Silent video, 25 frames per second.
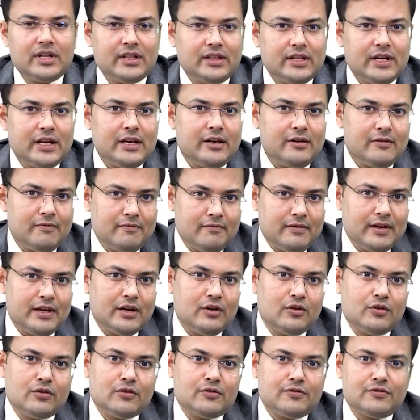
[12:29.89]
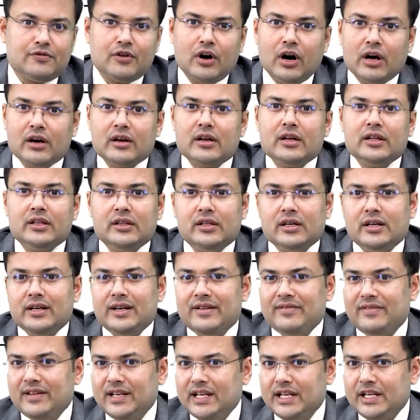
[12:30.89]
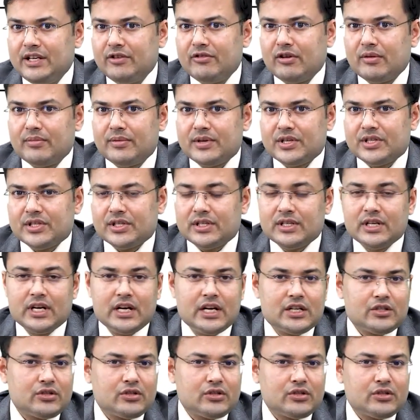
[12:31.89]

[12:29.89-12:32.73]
then we go for the definitive operation.